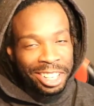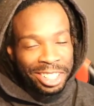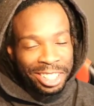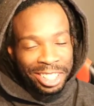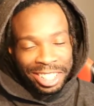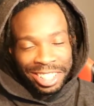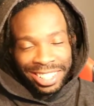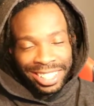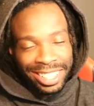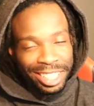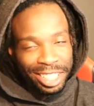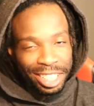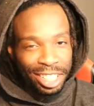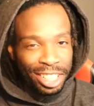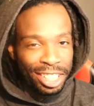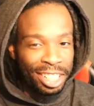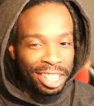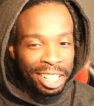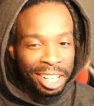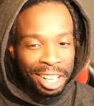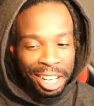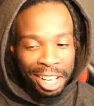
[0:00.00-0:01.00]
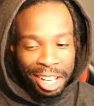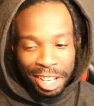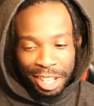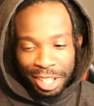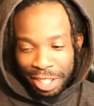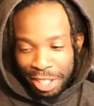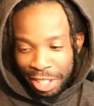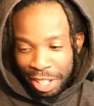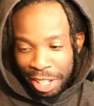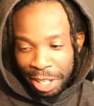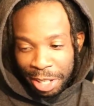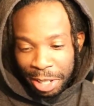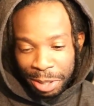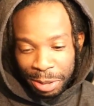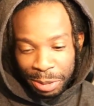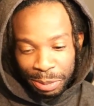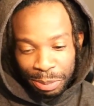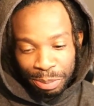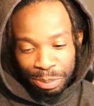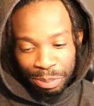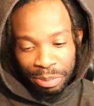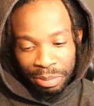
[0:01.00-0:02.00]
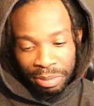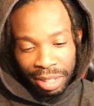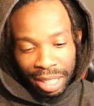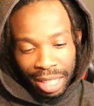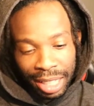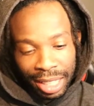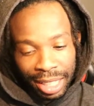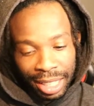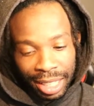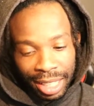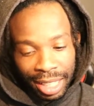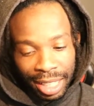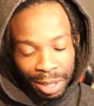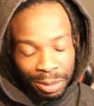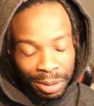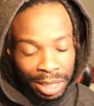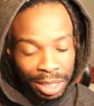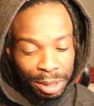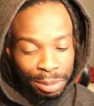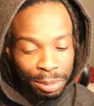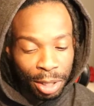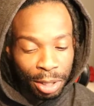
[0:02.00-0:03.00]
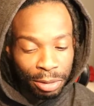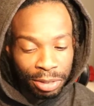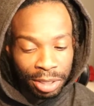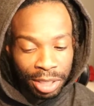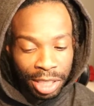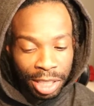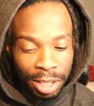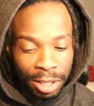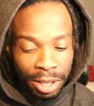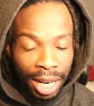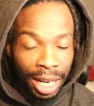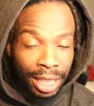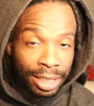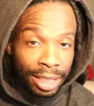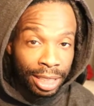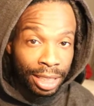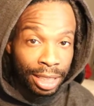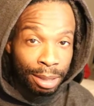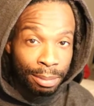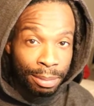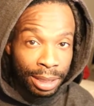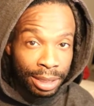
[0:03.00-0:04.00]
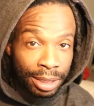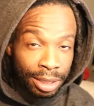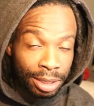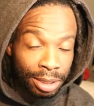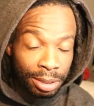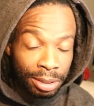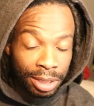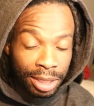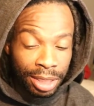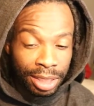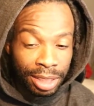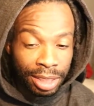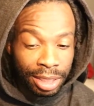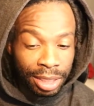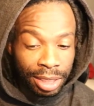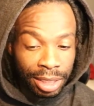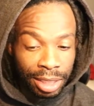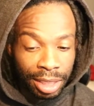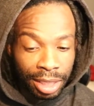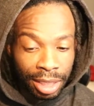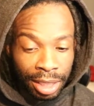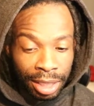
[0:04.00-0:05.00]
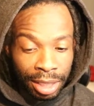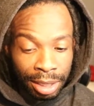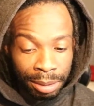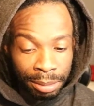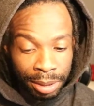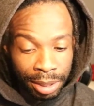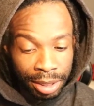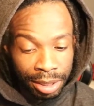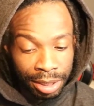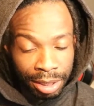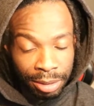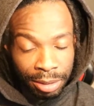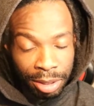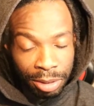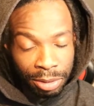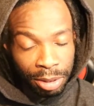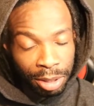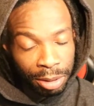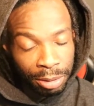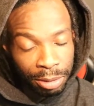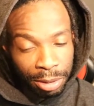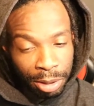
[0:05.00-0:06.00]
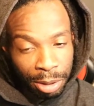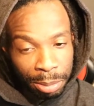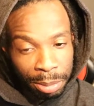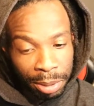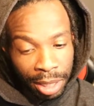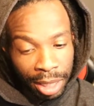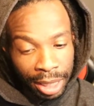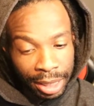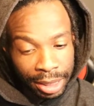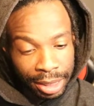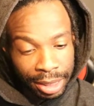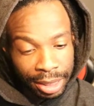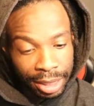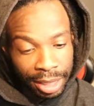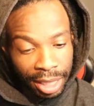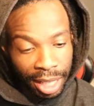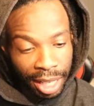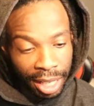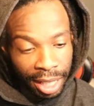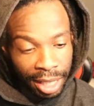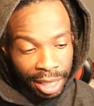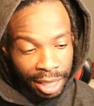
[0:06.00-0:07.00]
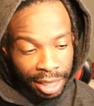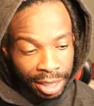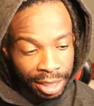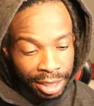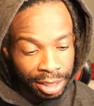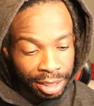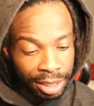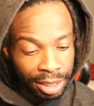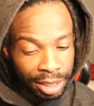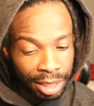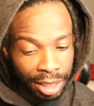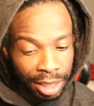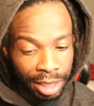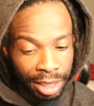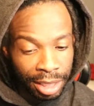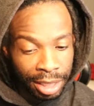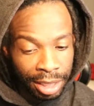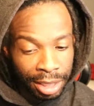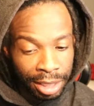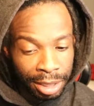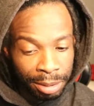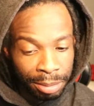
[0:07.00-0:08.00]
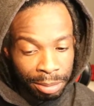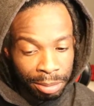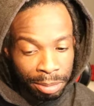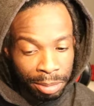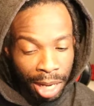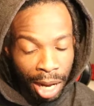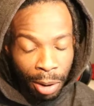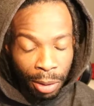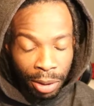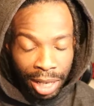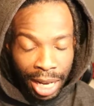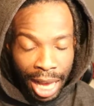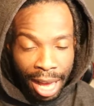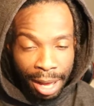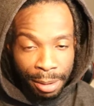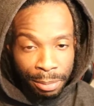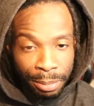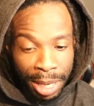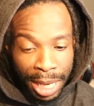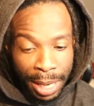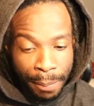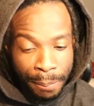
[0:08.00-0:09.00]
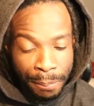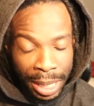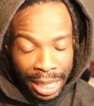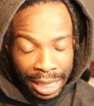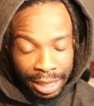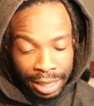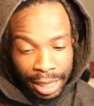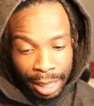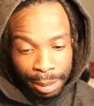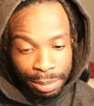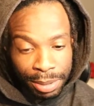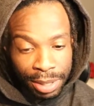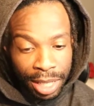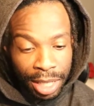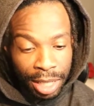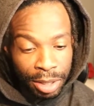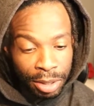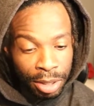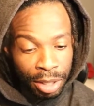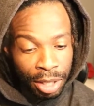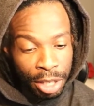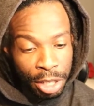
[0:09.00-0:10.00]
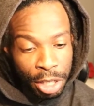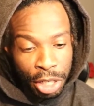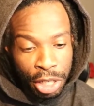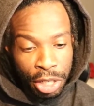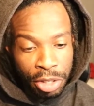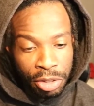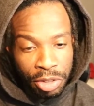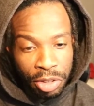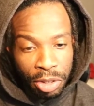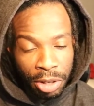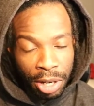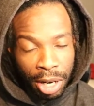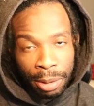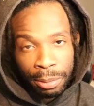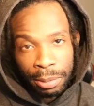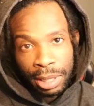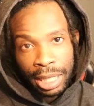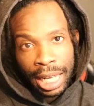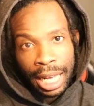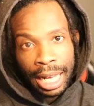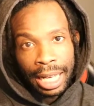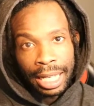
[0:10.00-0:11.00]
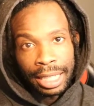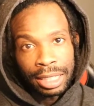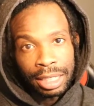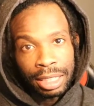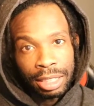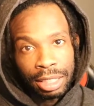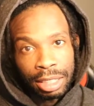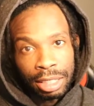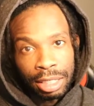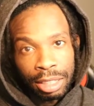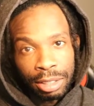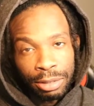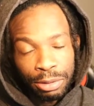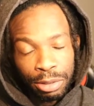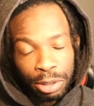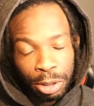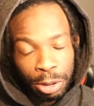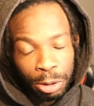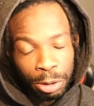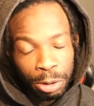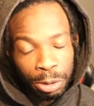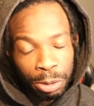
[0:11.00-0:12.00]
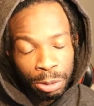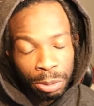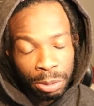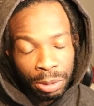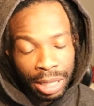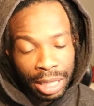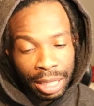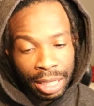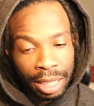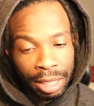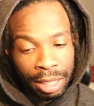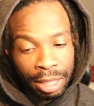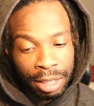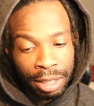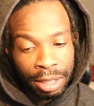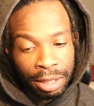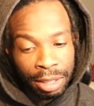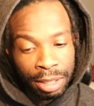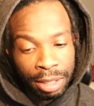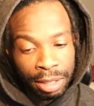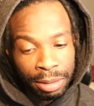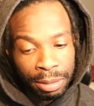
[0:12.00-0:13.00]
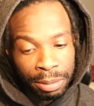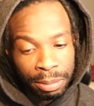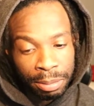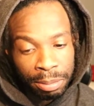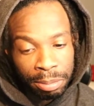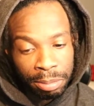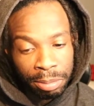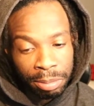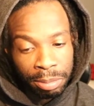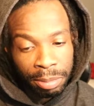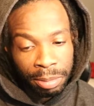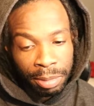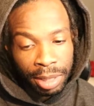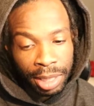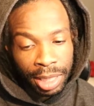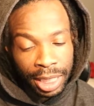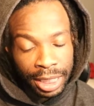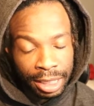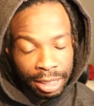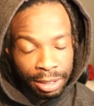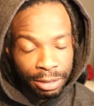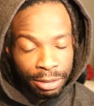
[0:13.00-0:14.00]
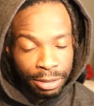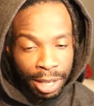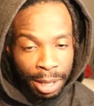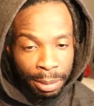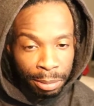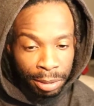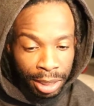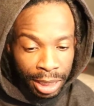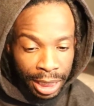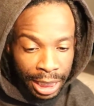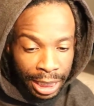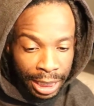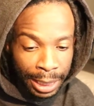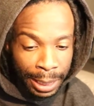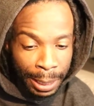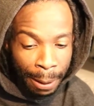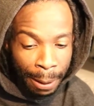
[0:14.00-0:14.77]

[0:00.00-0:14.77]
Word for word: just legit. So, a quick small video. I deleted my Discord uh, because it was full of Roblox, and um, I want to make big steps now. So I'm gonna ask the few um, Legend Family